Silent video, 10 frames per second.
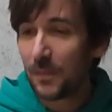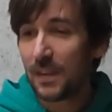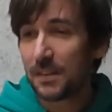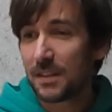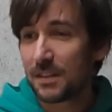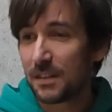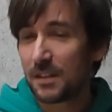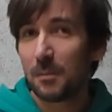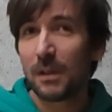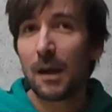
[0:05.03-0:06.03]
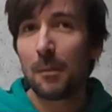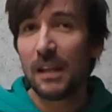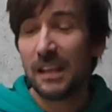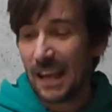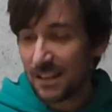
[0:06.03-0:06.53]
This is a cymbal I made
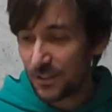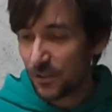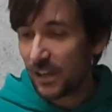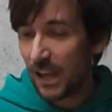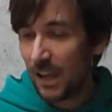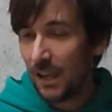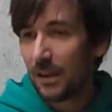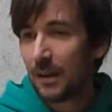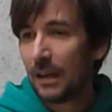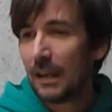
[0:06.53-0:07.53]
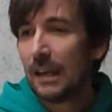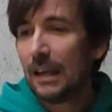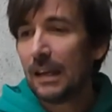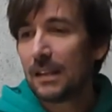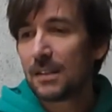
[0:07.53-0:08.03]
yesterday.
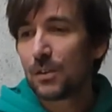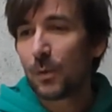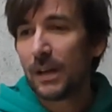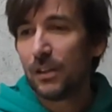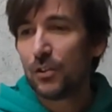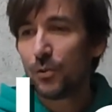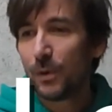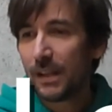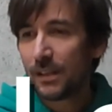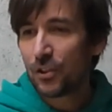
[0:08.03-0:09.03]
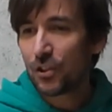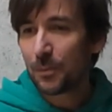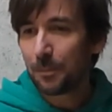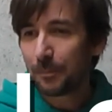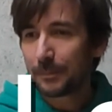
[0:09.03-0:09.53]
It's 22 inch
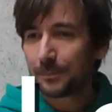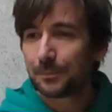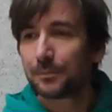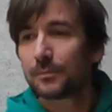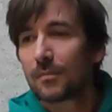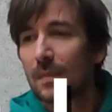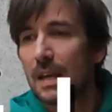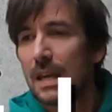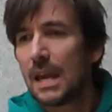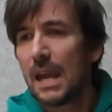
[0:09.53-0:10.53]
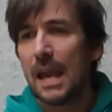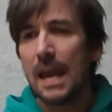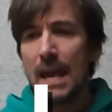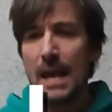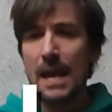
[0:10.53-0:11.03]

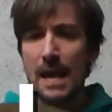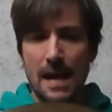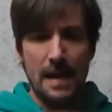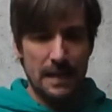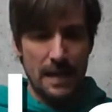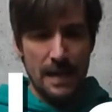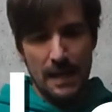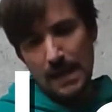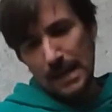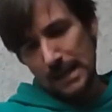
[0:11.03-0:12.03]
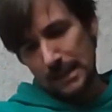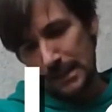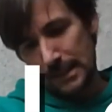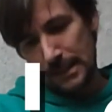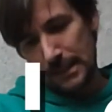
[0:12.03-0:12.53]
and
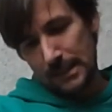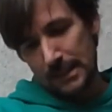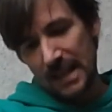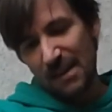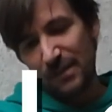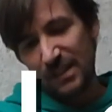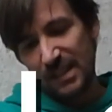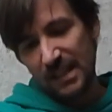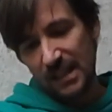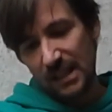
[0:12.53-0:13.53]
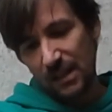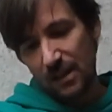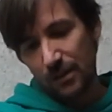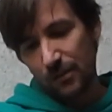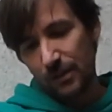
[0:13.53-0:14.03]
it's
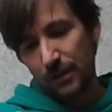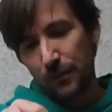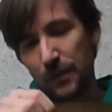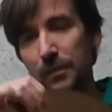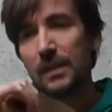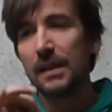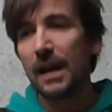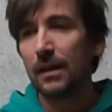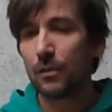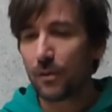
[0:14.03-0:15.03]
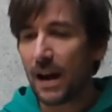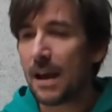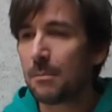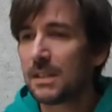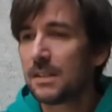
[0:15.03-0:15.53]
1759
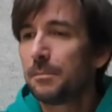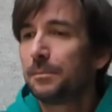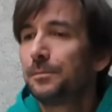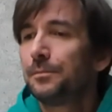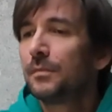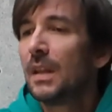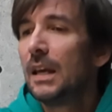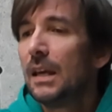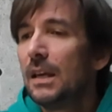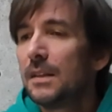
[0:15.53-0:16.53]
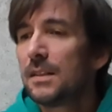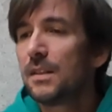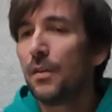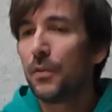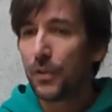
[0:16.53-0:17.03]
grams. It's
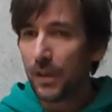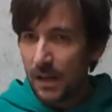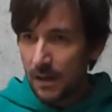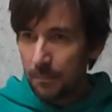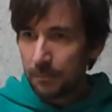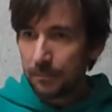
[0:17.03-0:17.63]
thin.